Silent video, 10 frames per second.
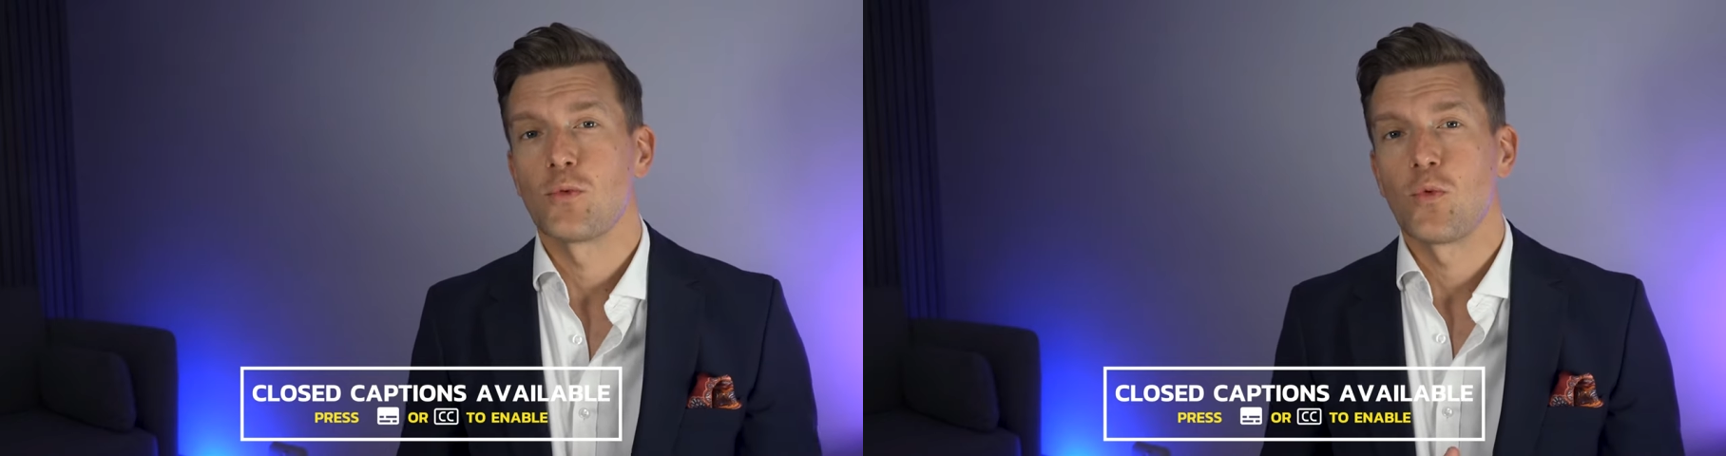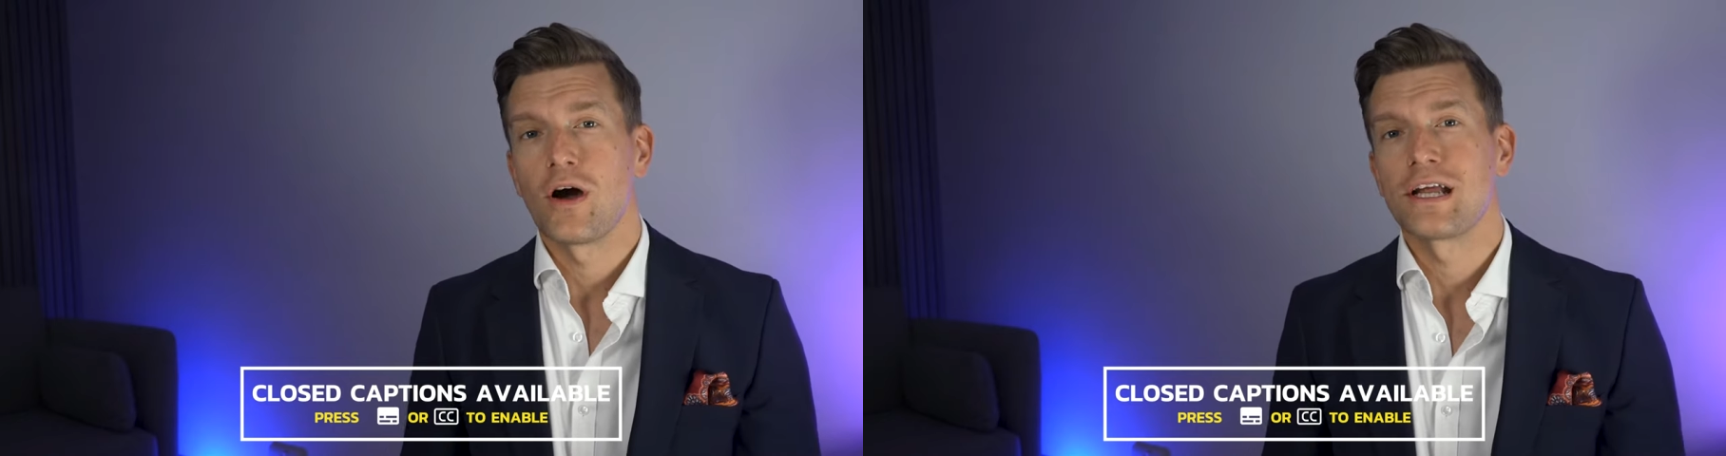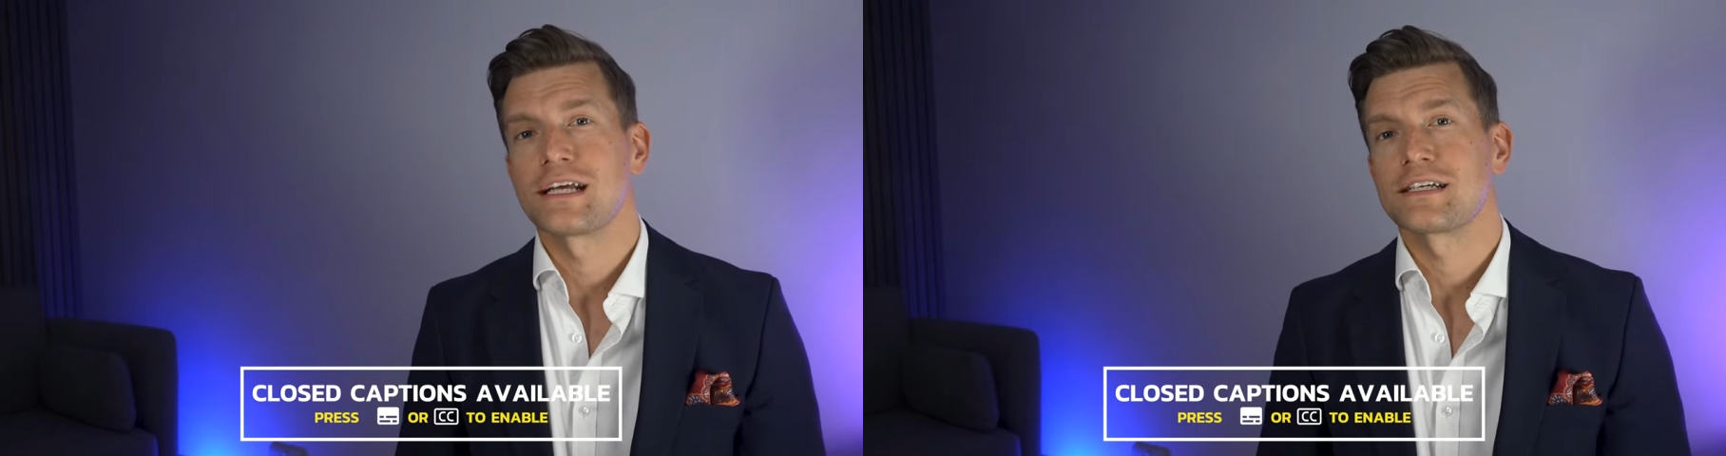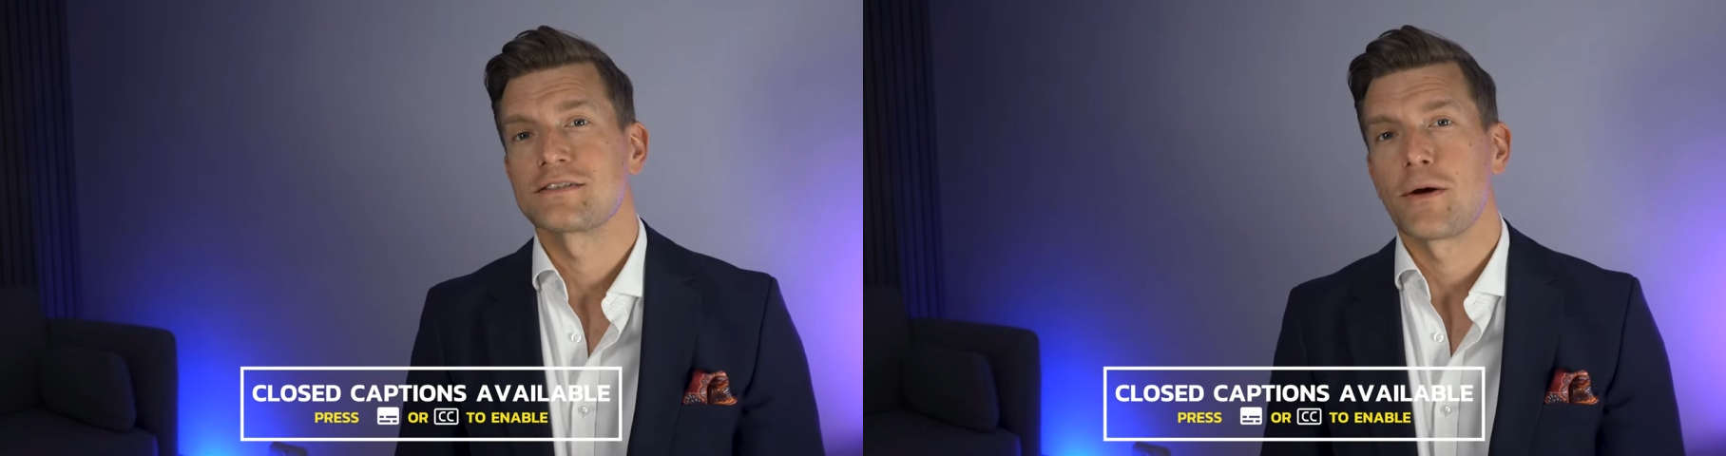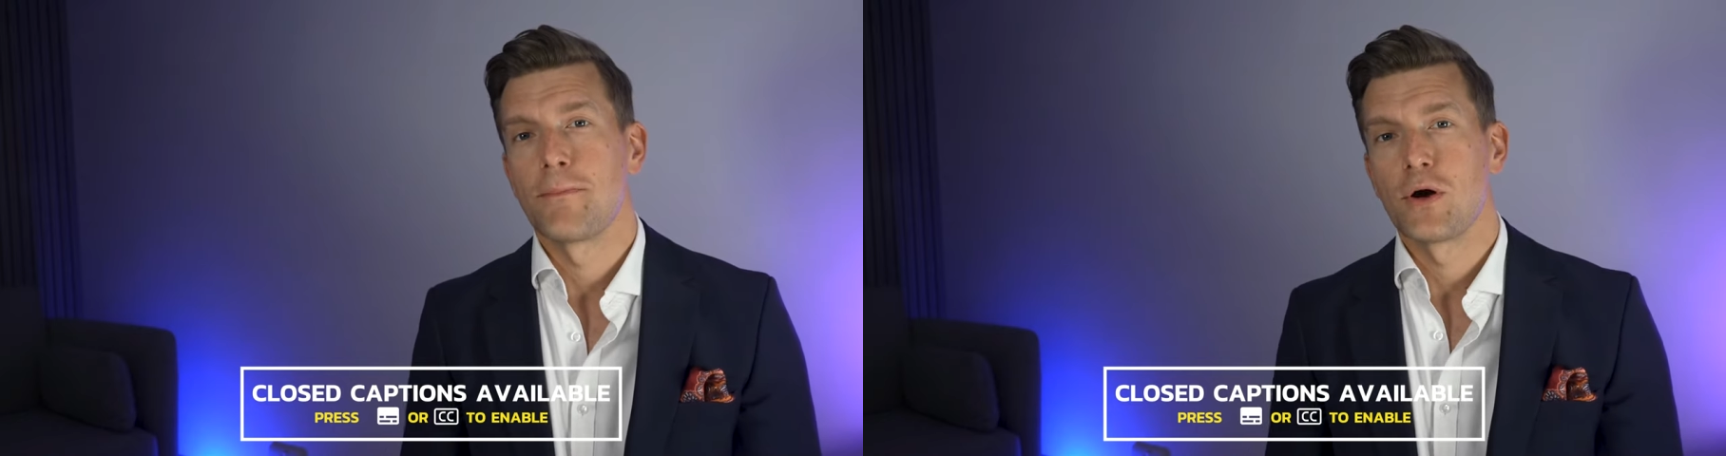
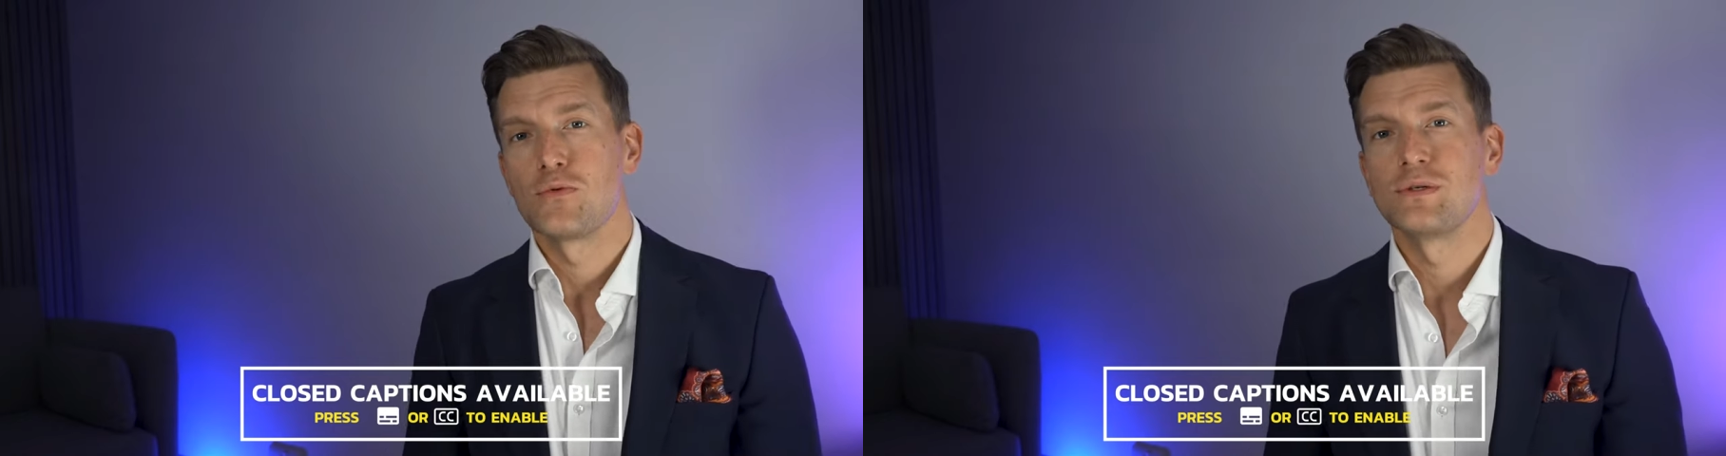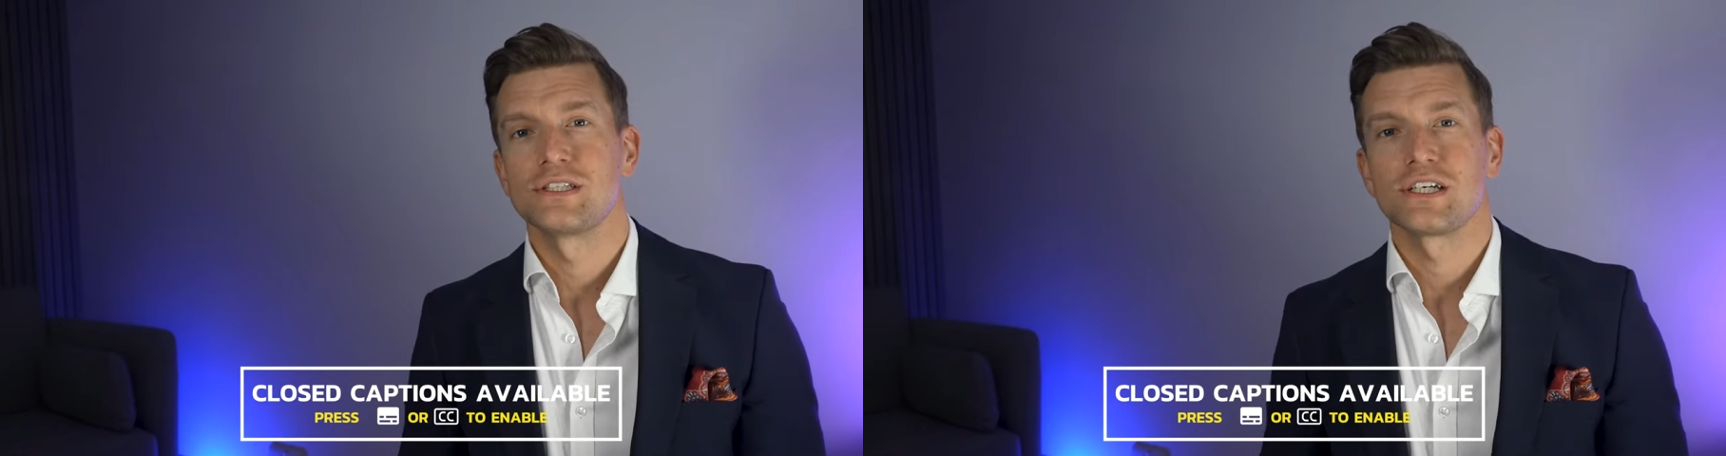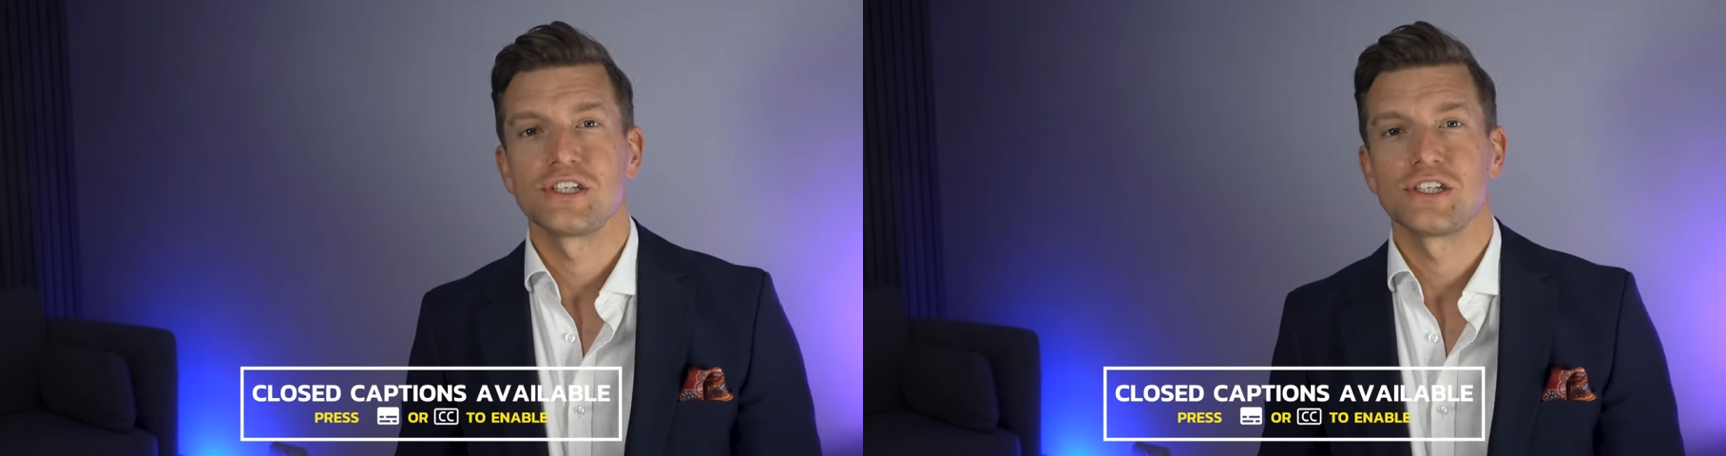Widex Moment